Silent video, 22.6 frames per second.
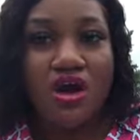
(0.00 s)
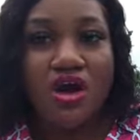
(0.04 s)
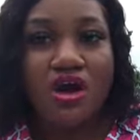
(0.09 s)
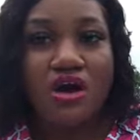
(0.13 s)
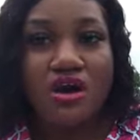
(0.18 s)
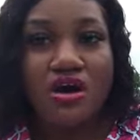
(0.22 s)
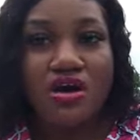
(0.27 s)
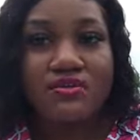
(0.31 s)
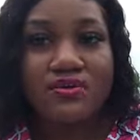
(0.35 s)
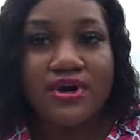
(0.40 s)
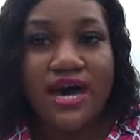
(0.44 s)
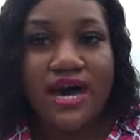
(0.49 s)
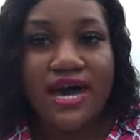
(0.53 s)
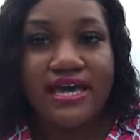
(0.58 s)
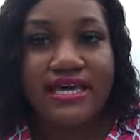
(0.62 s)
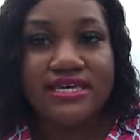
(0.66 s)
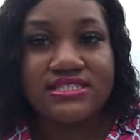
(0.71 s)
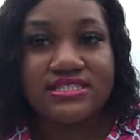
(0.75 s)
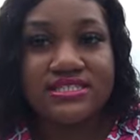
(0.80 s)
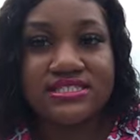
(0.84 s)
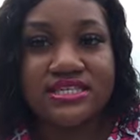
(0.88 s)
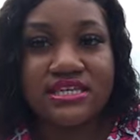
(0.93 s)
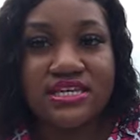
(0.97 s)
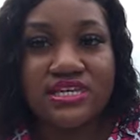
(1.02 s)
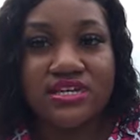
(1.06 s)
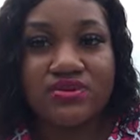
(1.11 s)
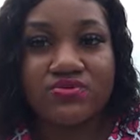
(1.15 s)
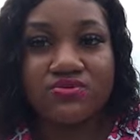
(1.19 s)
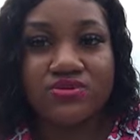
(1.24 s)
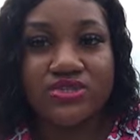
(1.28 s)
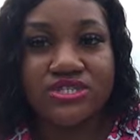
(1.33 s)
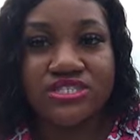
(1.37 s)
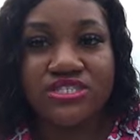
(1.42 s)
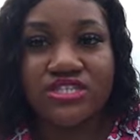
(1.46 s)
I had
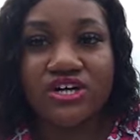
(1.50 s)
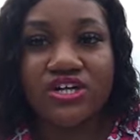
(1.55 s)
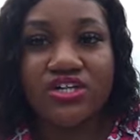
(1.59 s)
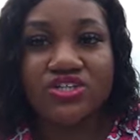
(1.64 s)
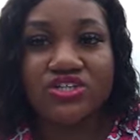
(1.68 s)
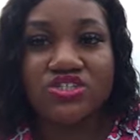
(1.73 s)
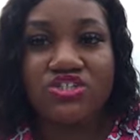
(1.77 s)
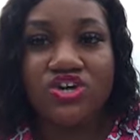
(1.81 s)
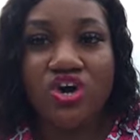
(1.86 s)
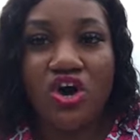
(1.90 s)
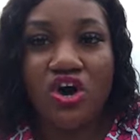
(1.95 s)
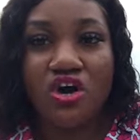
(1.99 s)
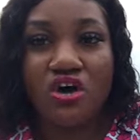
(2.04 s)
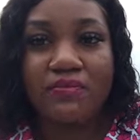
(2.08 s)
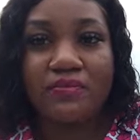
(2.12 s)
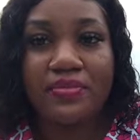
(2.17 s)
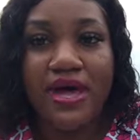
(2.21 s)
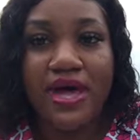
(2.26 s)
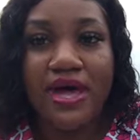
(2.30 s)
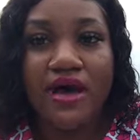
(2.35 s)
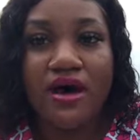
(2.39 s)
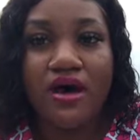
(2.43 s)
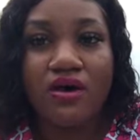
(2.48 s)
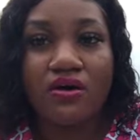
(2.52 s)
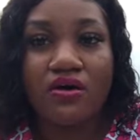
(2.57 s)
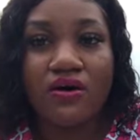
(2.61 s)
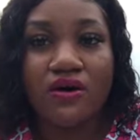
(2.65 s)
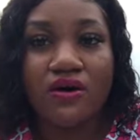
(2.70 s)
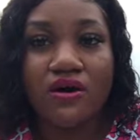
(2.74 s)
seen reseller talk about